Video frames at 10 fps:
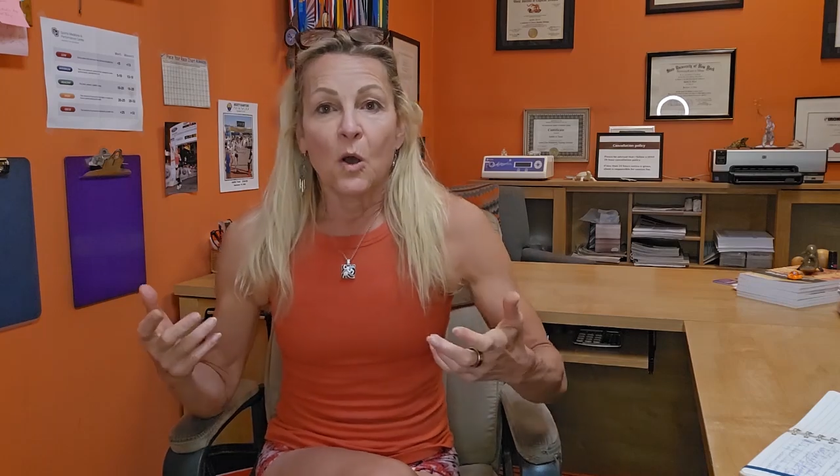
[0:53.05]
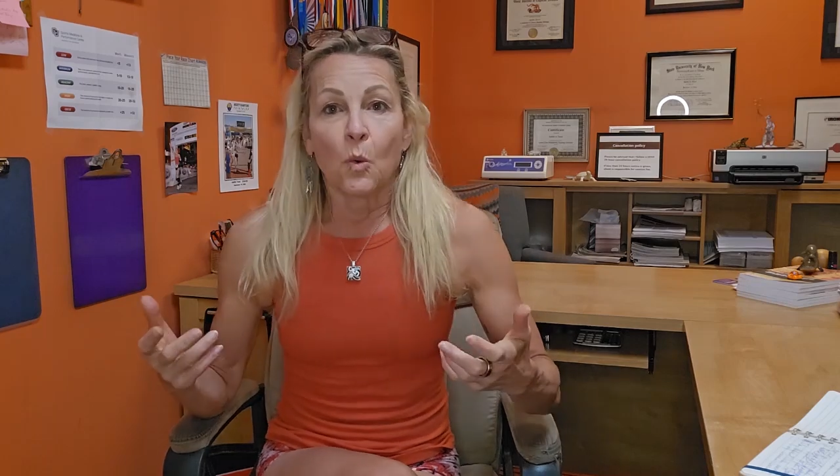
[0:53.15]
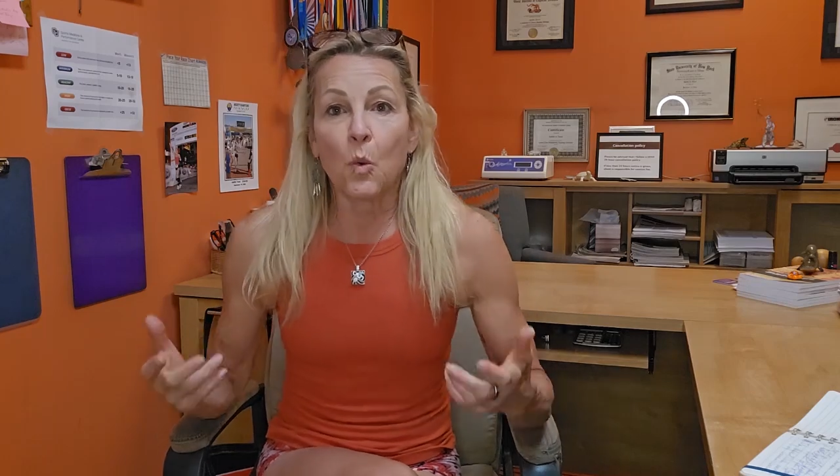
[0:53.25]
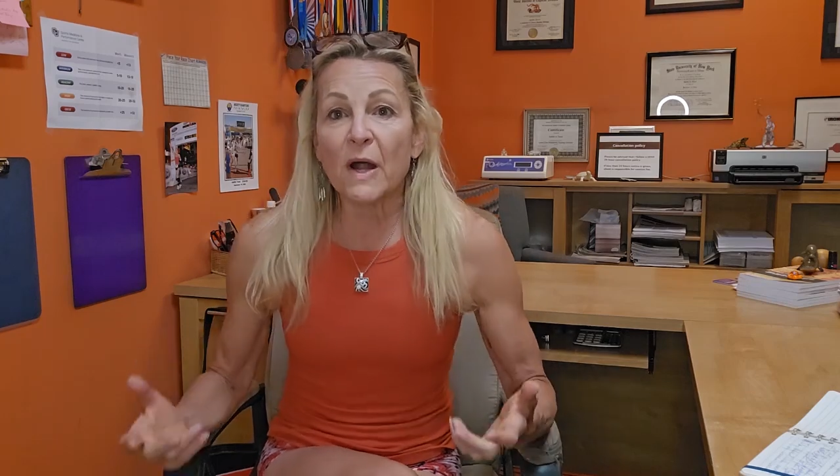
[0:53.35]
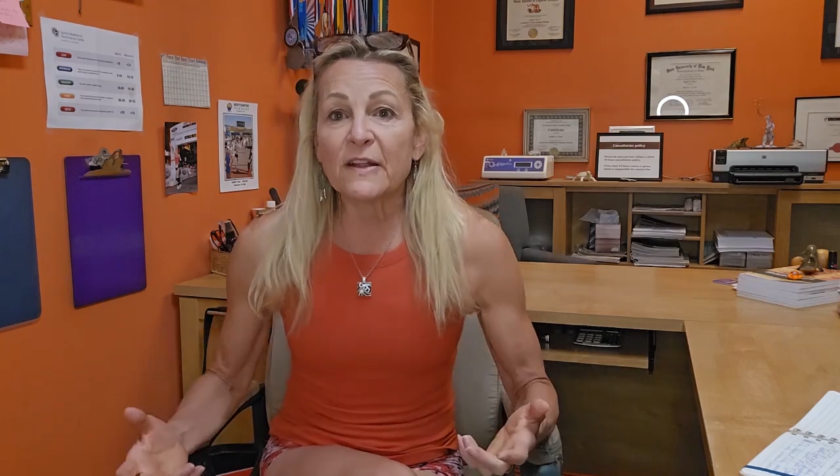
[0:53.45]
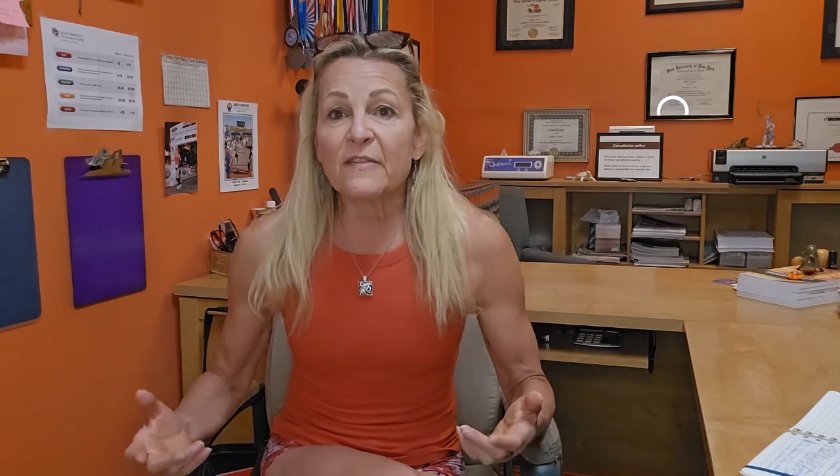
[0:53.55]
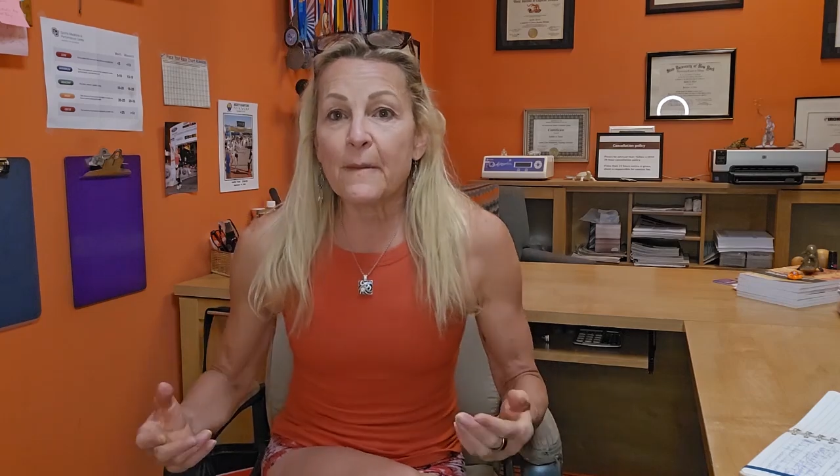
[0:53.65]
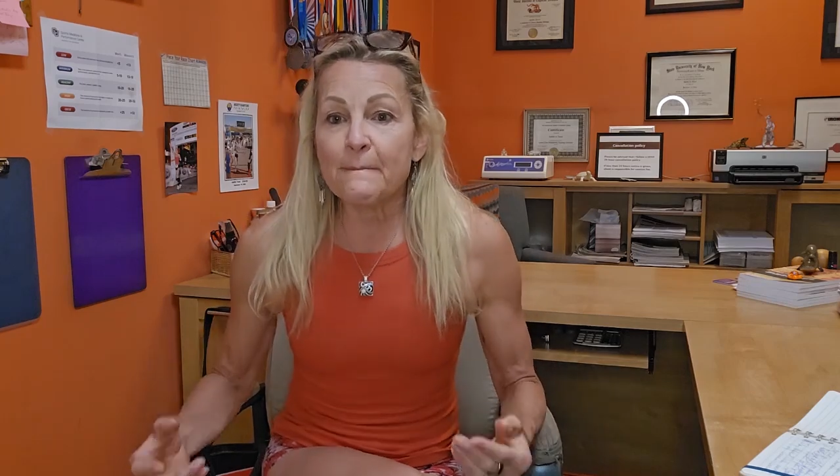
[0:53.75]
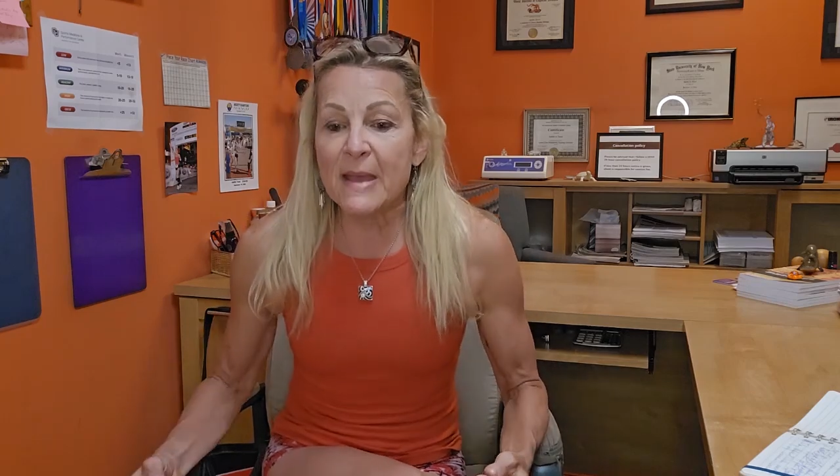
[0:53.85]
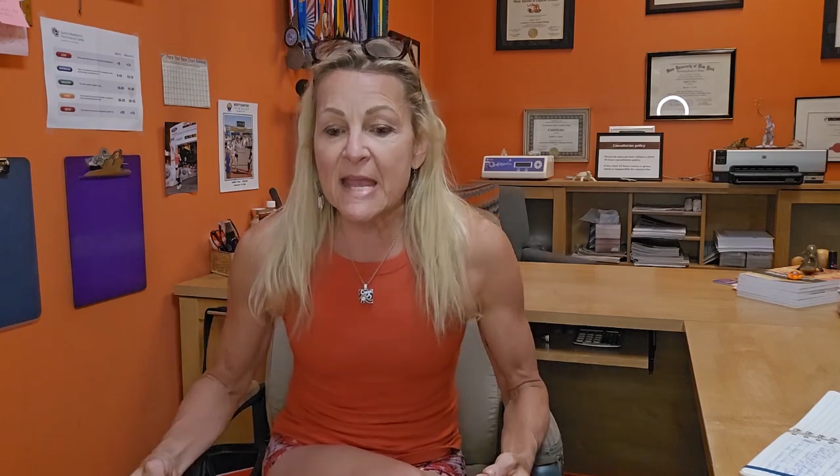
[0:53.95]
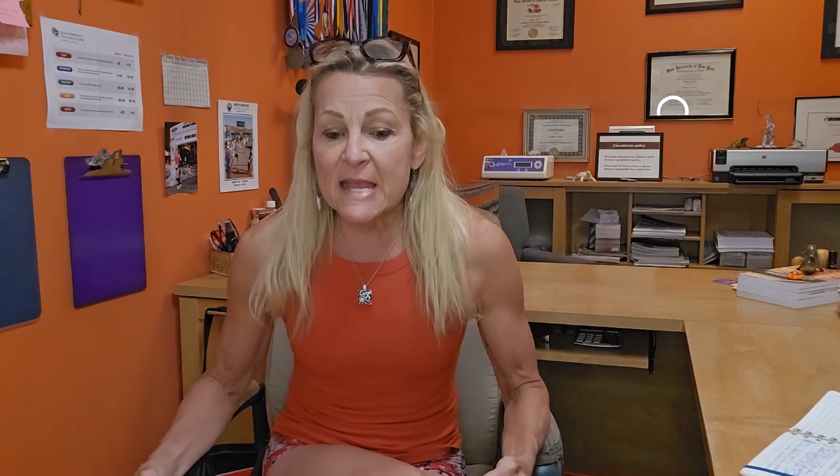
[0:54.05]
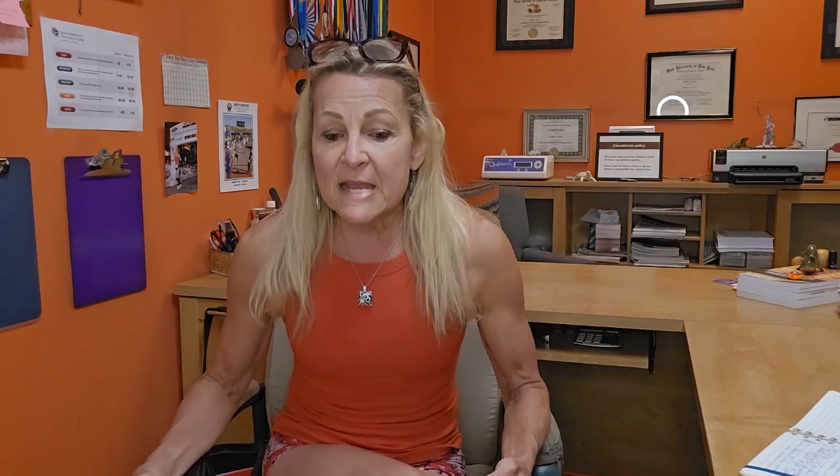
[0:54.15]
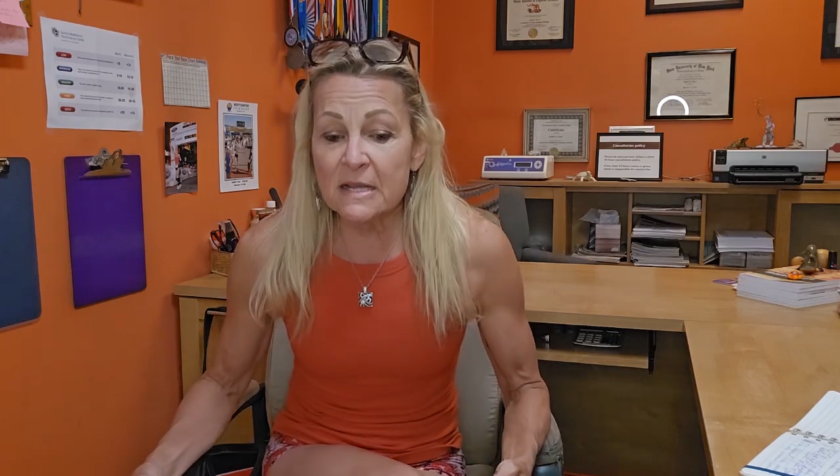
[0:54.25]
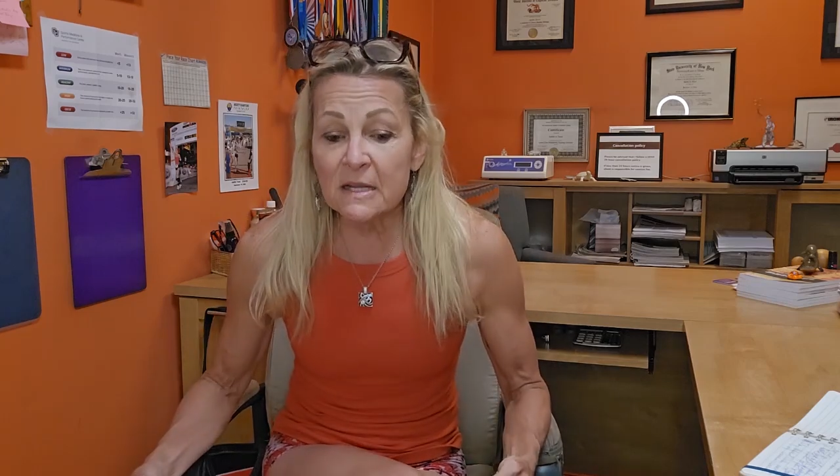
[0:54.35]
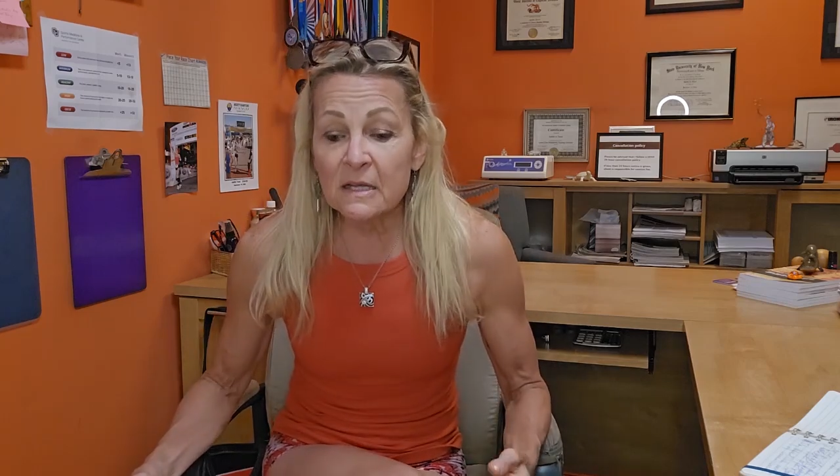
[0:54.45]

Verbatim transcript: one of the main